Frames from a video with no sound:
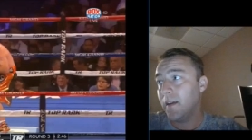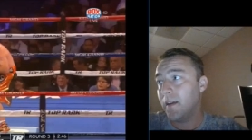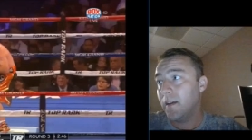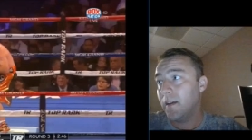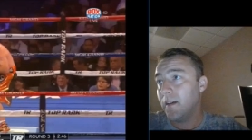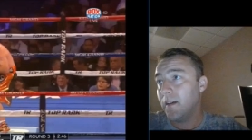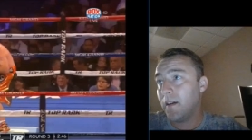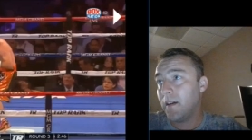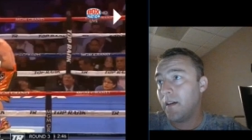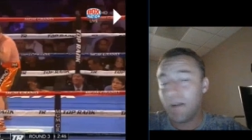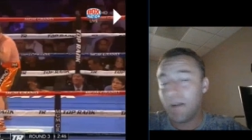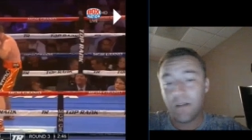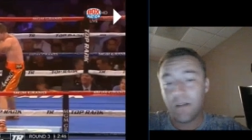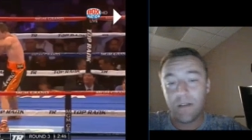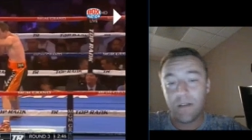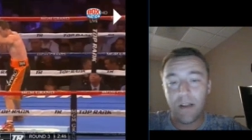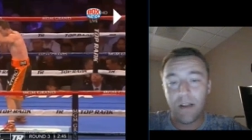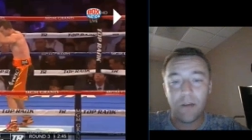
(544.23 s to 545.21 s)
Uh,
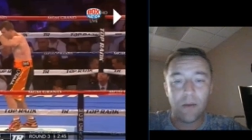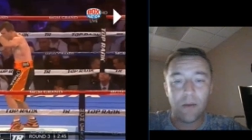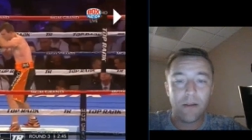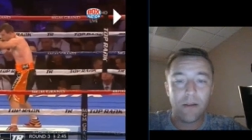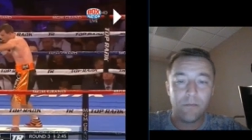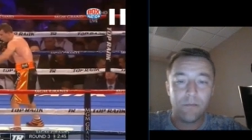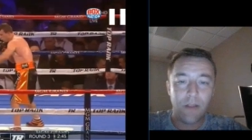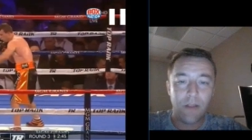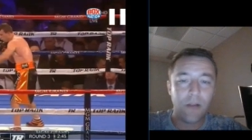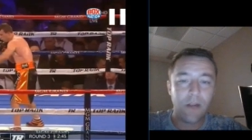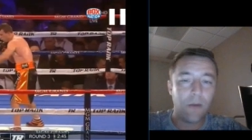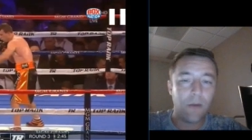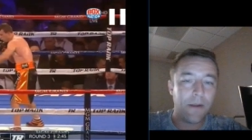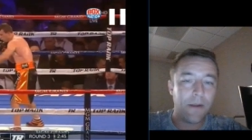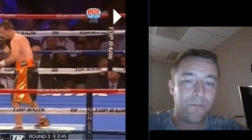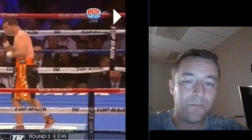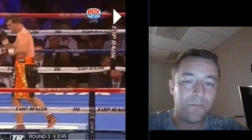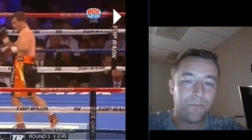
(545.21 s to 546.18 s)
anyway,
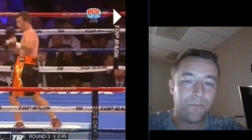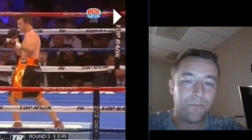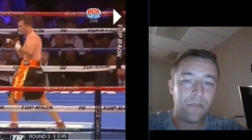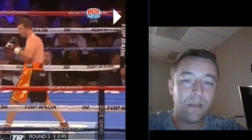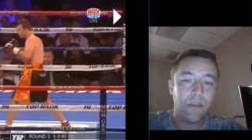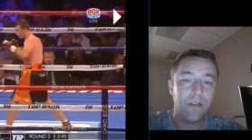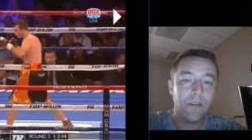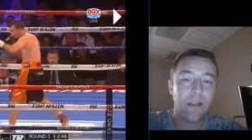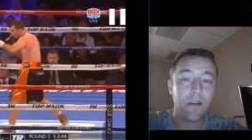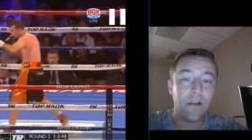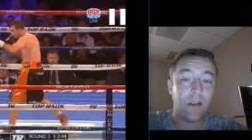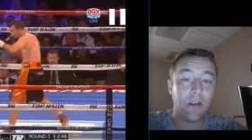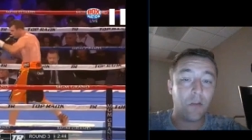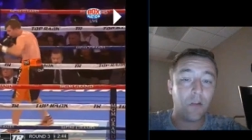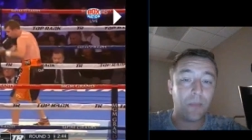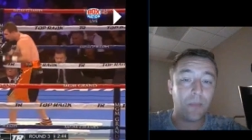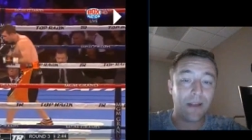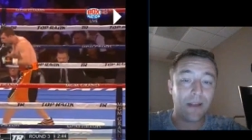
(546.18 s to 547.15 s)
anyway, now he
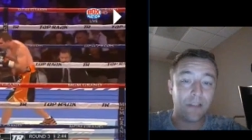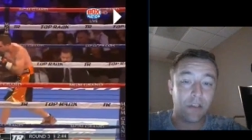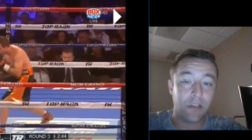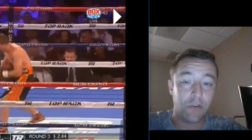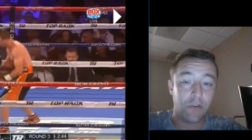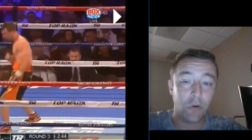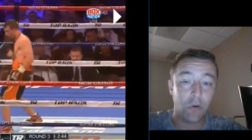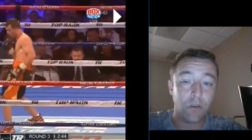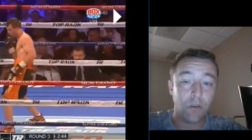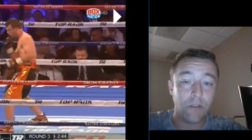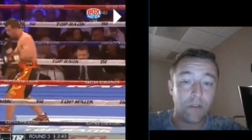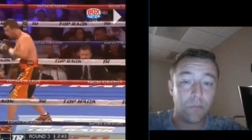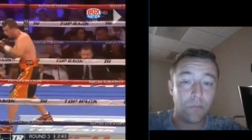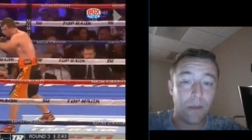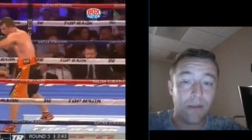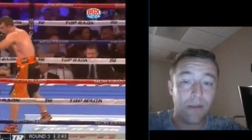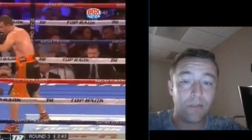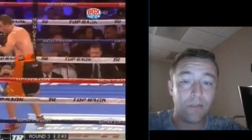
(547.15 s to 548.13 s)
goes back to controlling the
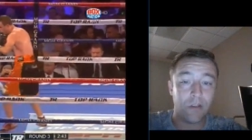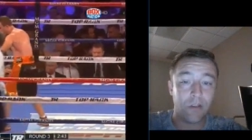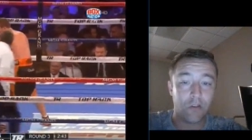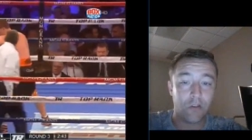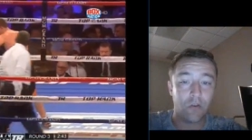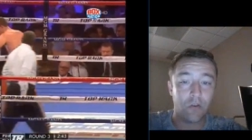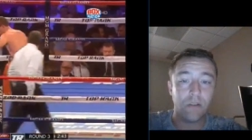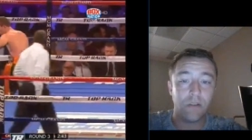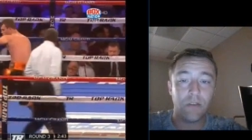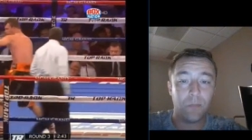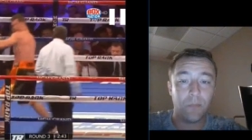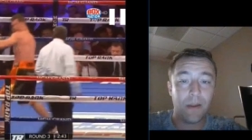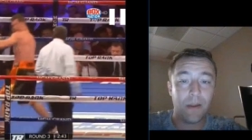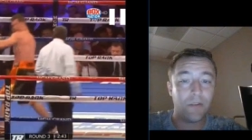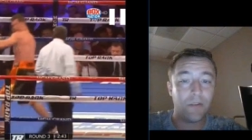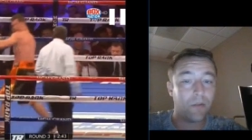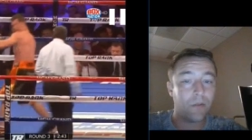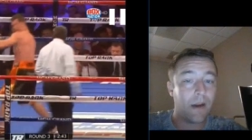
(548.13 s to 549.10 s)
space, controlling the
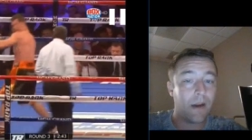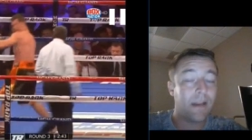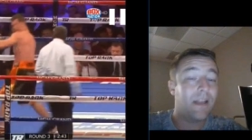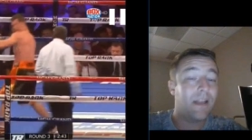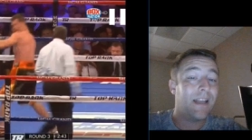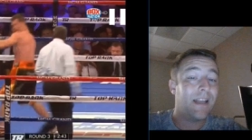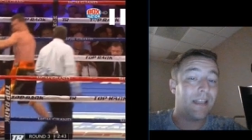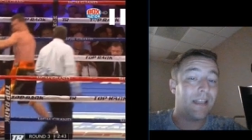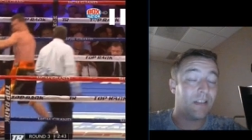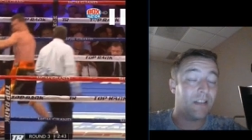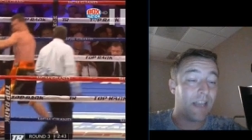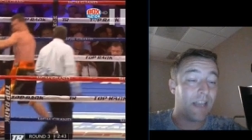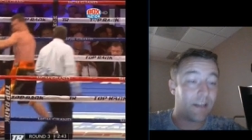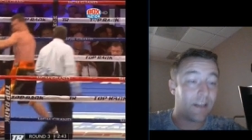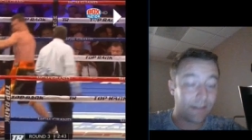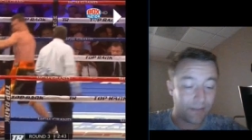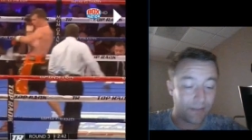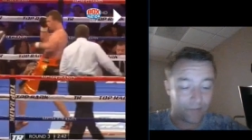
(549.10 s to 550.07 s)
space, right, and
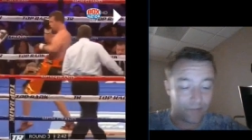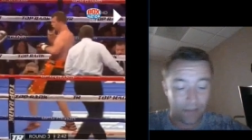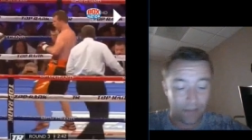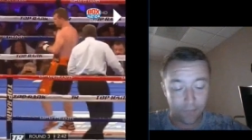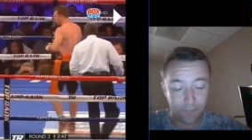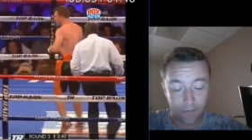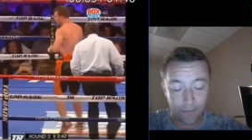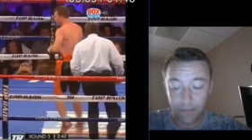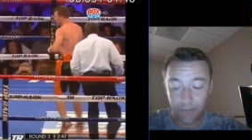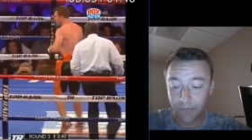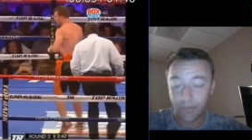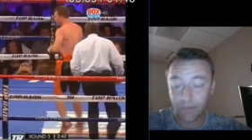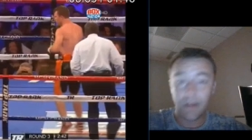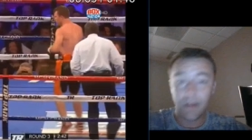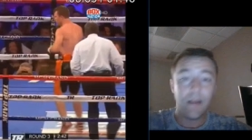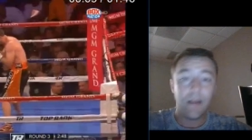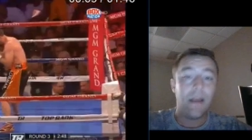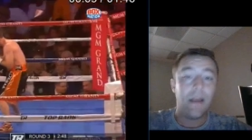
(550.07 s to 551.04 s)
layering his defense,
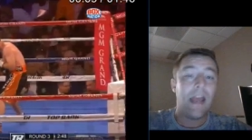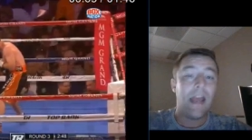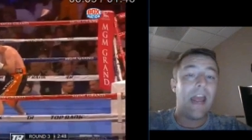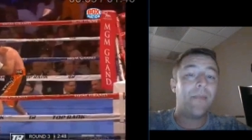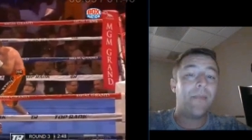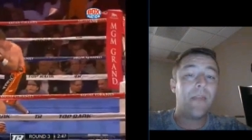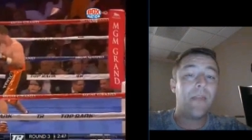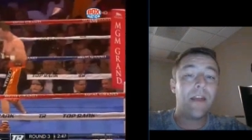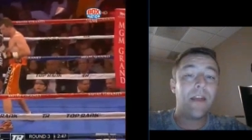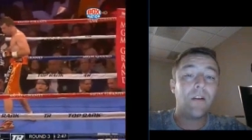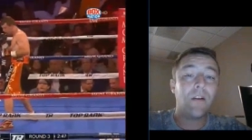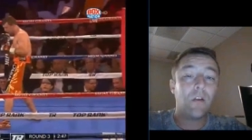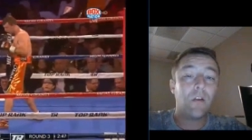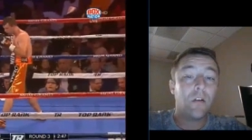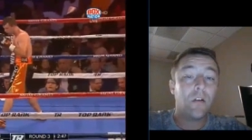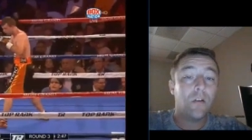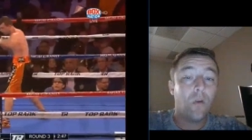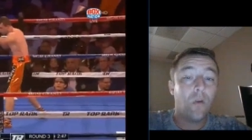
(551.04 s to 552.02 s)
and then
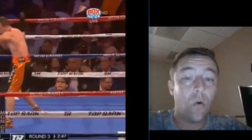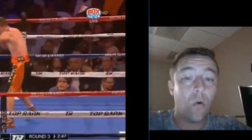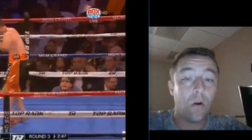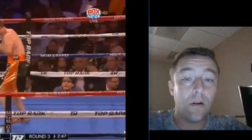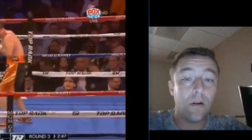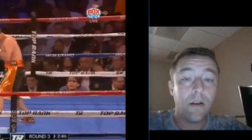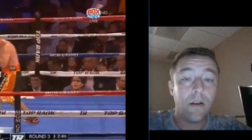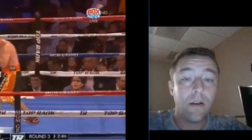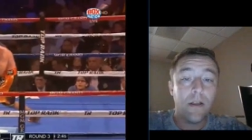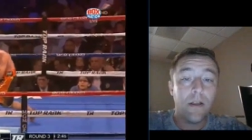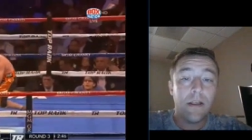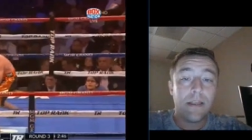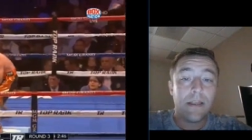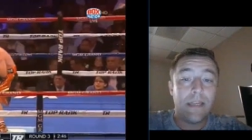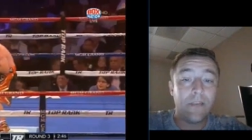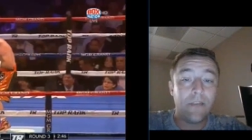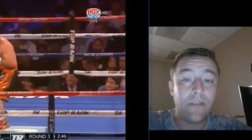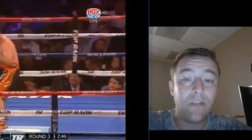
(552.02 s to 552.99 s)
Horn
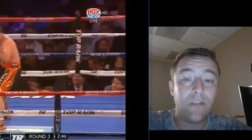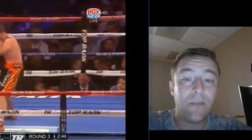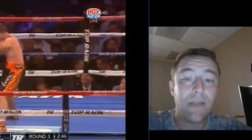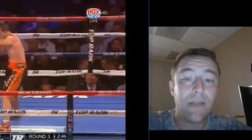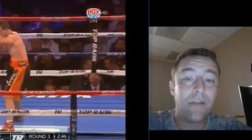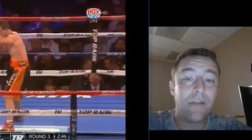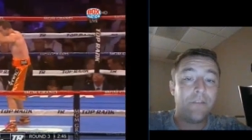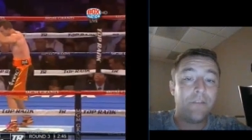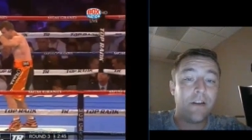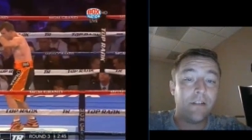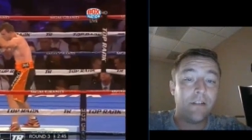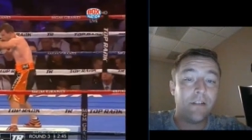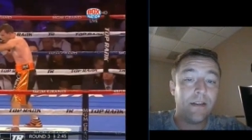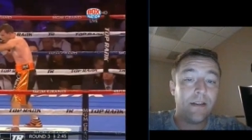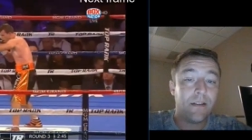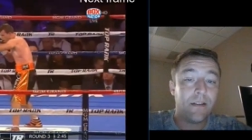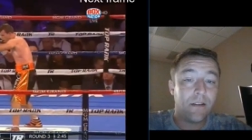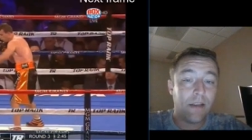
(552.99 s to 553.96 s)
gives him that
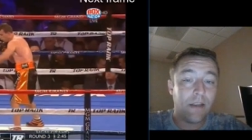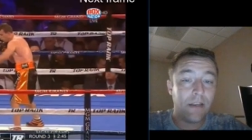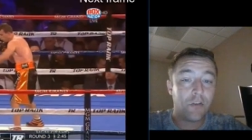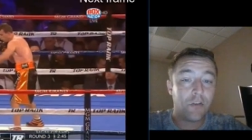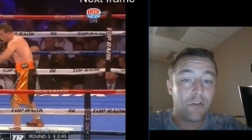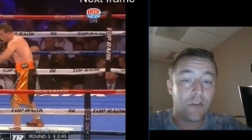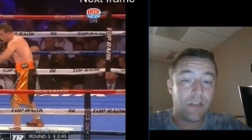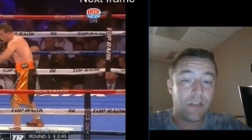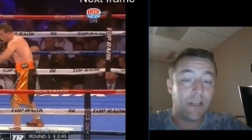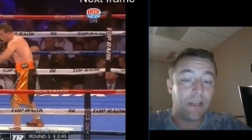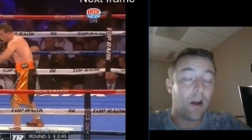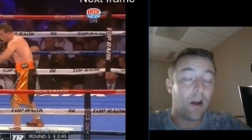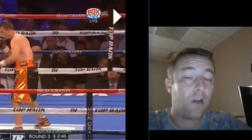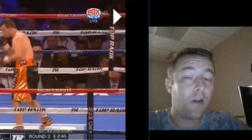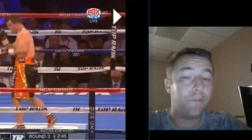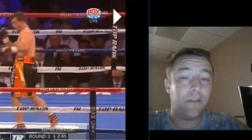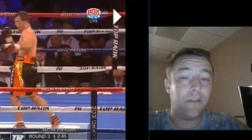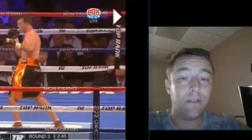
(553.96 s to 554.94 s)
very interesting
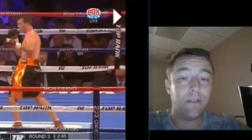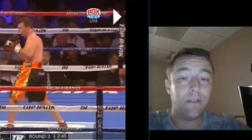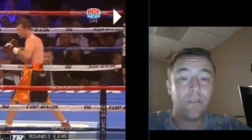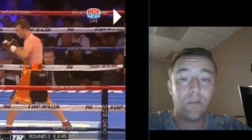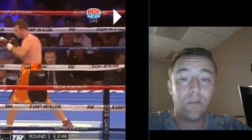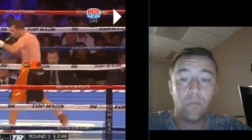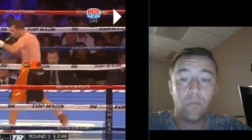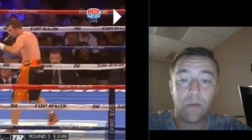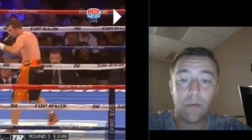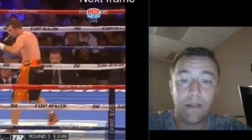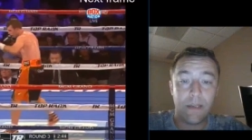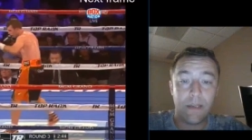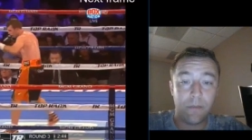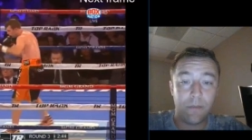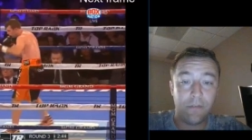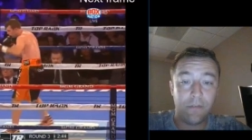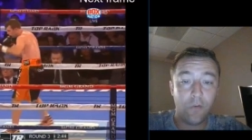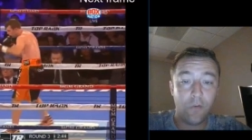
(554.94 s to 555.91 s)
offense where he did
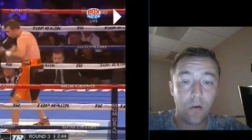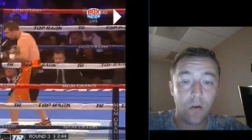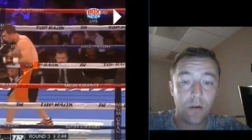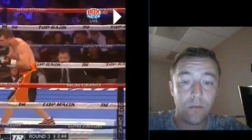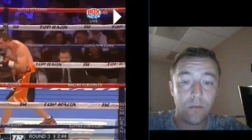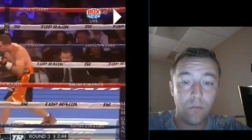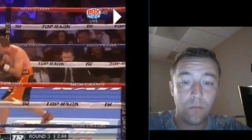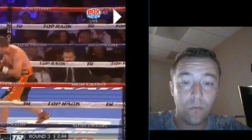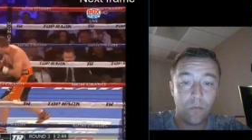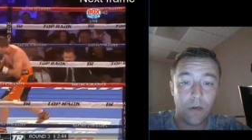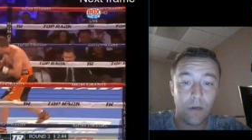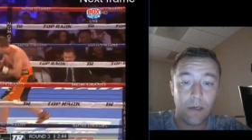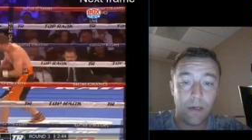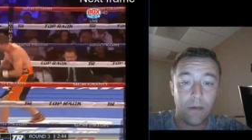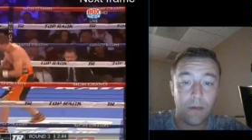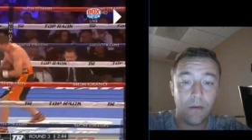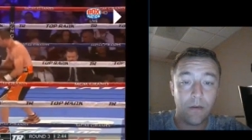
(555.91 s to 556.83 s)
before, where he,